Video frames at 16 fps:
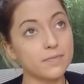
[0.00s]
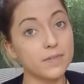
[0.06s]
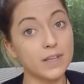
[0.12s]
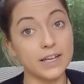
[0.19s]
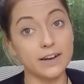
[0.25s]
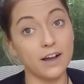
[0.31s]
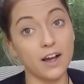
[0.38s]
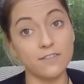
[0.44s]

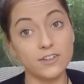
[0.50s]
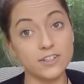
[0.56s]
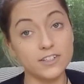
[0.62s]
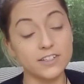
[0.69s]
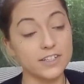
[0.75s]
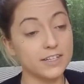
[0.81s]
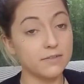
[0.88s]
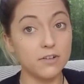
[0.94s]
And
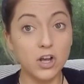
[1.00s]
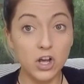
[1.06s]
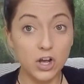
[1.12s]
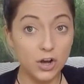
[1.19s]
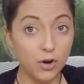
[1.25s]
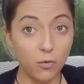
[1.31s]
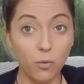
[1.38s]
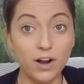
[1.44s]
obviously,
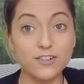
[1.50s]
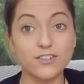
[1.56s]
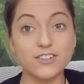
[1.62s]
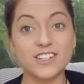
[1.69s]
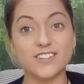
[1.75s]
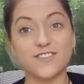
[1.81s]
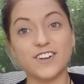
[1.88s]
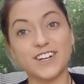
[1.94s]
watch
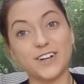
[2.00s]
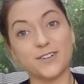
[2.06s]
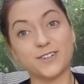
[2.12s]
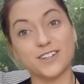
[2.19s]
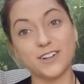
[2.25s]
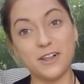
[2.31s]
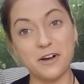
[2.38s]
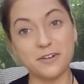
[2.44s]
these videos
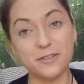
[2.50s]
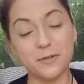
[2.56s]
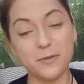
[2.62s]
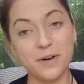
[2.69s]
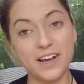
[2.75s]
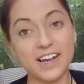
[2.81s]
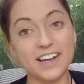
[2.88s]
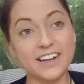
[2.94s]
along the
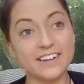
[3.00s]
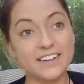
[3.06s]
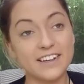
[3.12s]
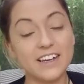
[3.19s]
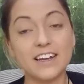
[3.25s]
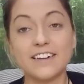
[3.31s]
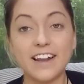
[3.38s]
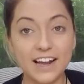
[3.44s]
way.
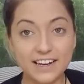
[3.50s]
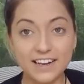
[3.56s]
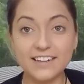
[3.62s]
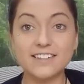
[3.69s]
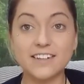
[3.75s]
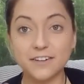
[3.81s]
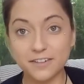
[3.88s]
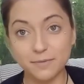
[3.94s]
Not
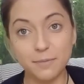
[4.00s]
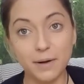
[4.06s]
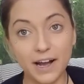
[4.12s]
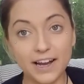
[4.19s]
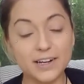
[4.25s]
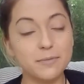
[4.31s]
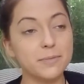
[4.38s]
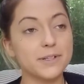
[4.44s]
necessarily
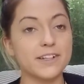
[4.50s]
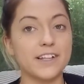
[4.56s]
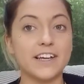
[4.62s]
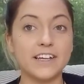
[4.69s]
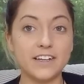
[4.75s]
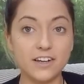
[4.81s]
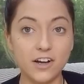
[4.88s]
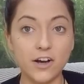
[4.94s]
mine, but
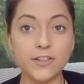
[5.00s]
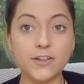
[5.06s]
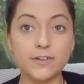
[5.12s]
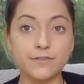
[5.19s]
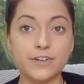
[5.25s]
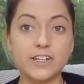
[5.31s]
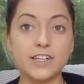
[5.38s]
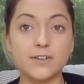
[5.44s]
like other
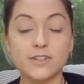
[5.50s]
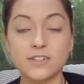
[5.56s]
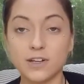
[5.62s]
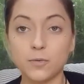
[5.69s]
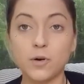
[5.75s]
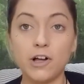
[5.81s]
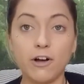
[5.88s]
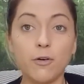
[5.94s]
videos
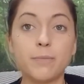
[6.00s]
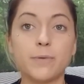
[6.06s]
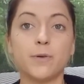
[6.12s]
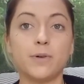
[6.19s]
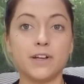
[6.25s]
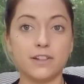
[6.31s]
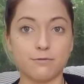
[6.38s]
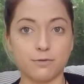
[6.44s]
that will help you
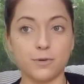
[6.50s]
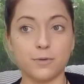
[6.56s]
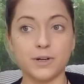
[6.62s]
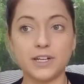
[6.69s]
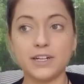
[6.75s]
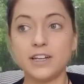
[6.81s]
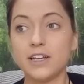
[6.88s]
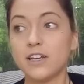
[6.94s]
get through
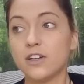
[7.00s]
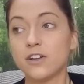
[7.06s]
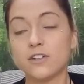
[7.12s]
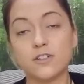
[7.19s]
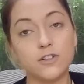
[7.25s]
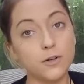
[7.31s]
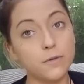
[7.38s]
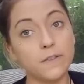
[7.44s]
it.
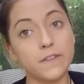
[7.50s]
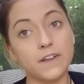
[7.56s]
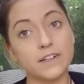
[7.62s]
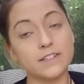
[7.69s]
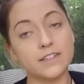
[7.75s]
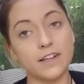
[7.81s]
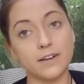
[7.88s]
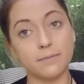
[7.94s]
Do
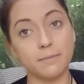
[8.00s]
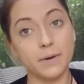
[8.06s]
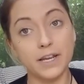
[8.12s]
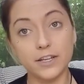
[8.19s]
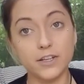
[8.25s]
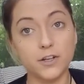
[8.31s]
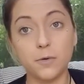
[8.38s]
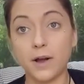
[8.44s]
things that
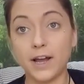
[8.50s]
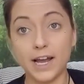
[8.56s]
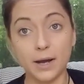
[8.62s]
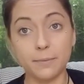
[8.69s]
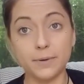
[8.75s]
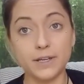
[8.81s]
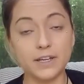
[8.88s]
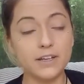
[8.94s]
make you
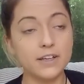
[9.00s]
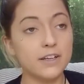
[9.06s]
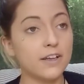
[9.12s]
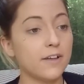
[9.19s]
happy.